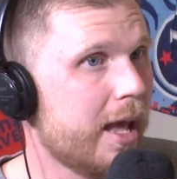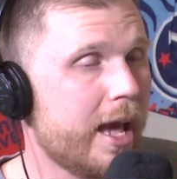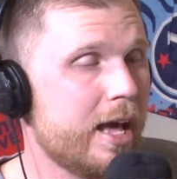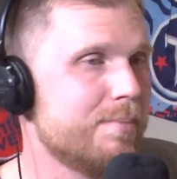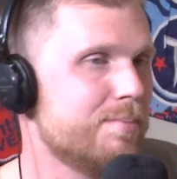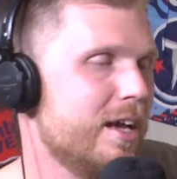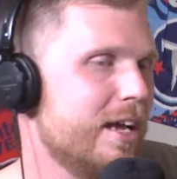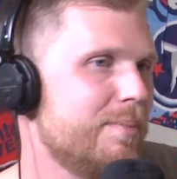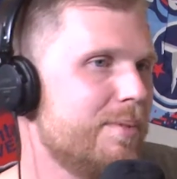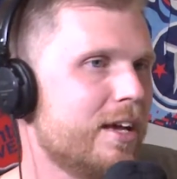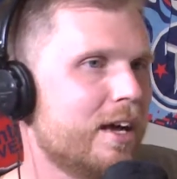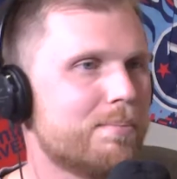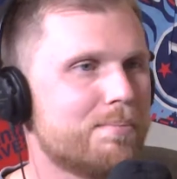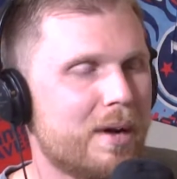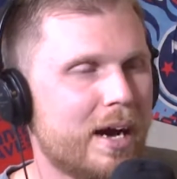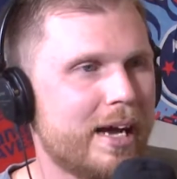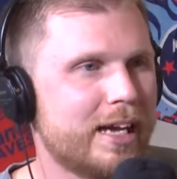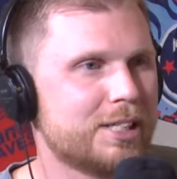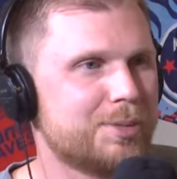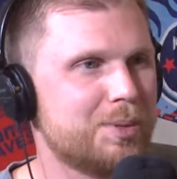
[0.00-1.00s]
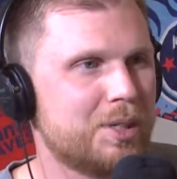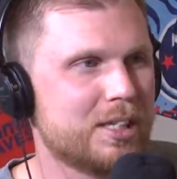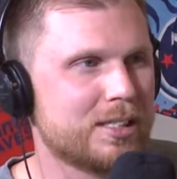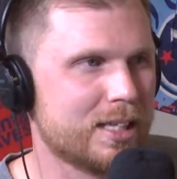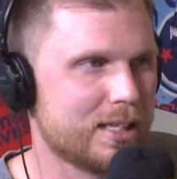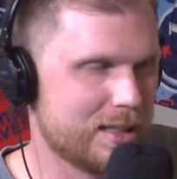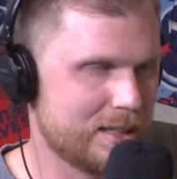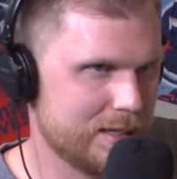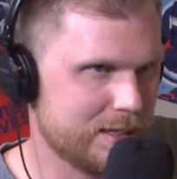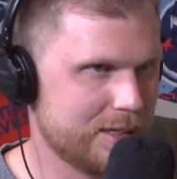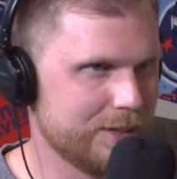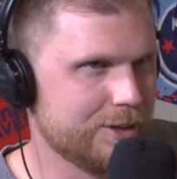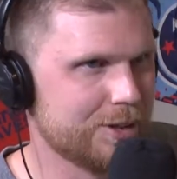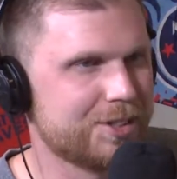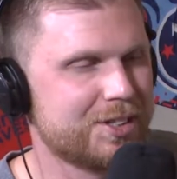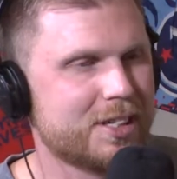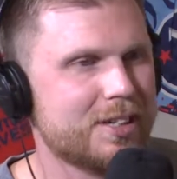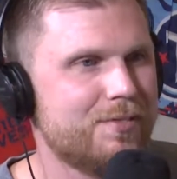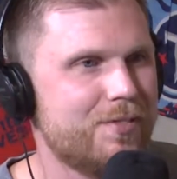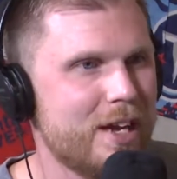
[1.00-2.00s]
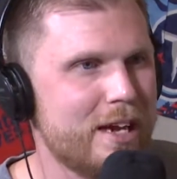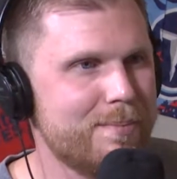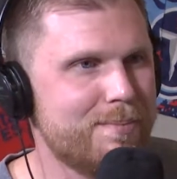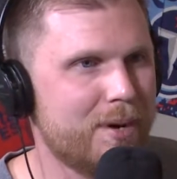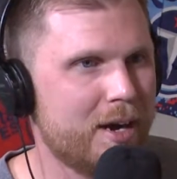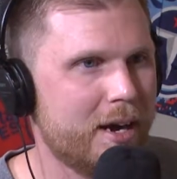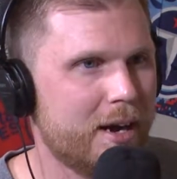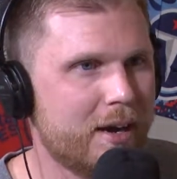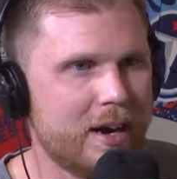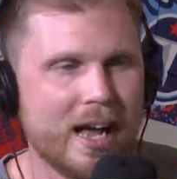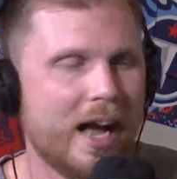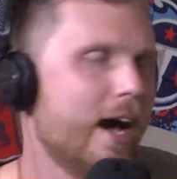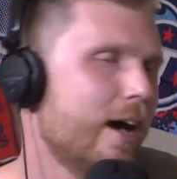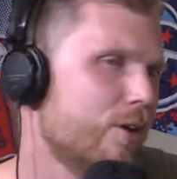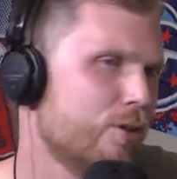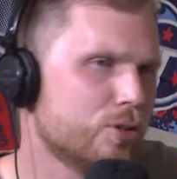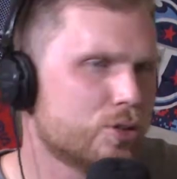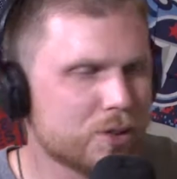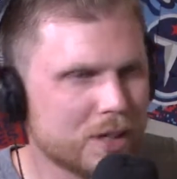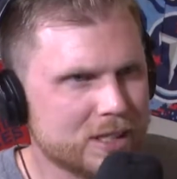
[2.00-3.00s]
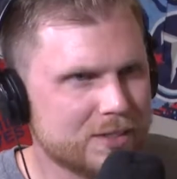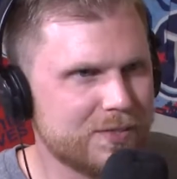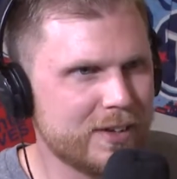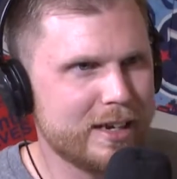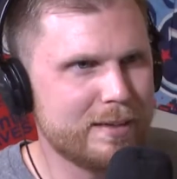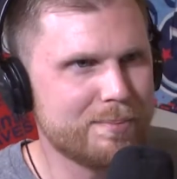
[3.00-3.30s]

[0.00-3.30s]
And maybe I'm biased because I think he looks like a vampire. I don't trust